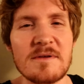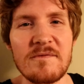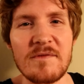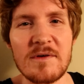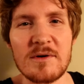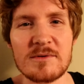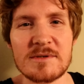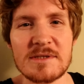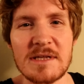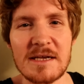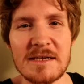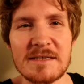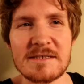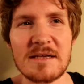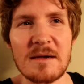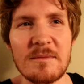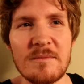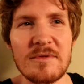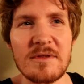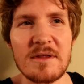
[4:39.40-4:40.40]
I kind of
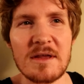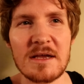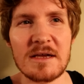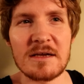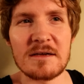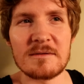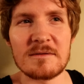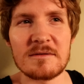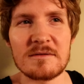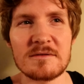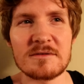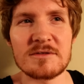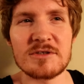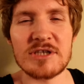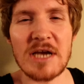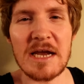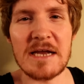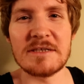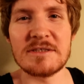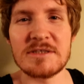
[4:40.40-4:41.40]
had something to
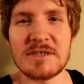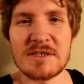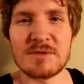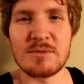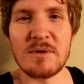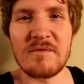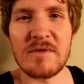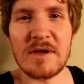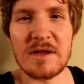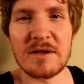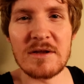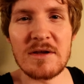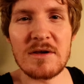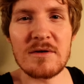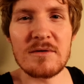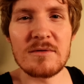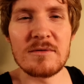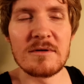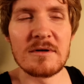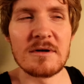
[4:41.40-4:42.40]
do with myself
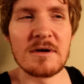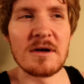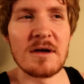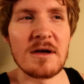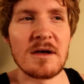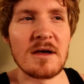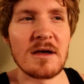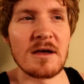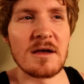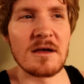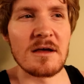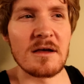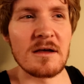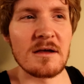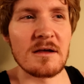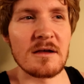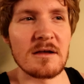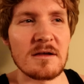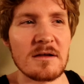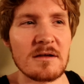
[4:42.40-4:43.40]
and I felt a sense
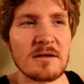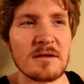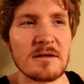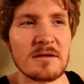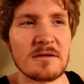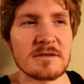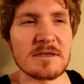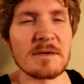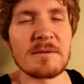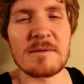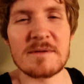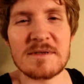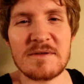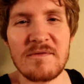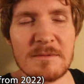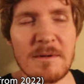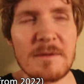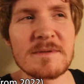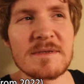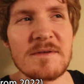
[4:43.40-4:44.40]
of purpose.
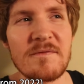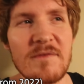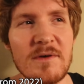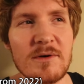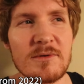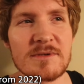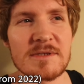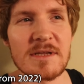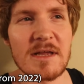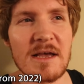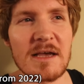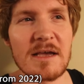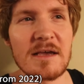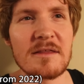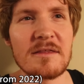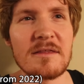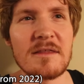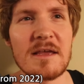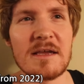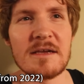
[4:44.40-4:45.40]
Sometimes it feels like
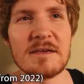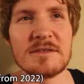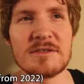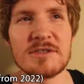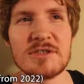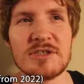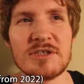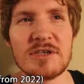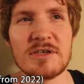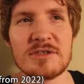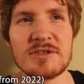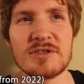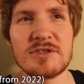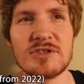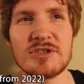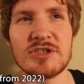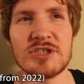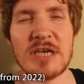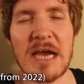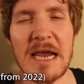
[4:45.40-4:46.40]
things
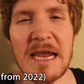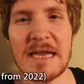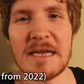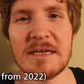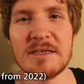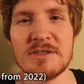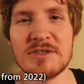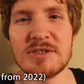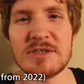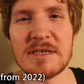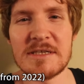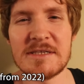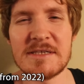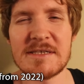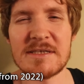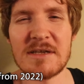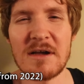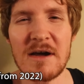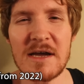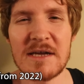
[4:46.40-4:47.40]
just change
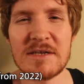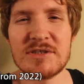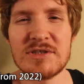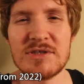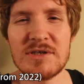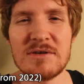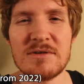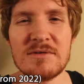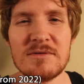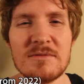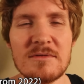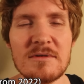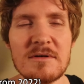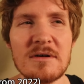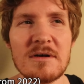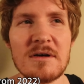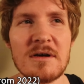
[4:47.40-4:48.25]
inside you,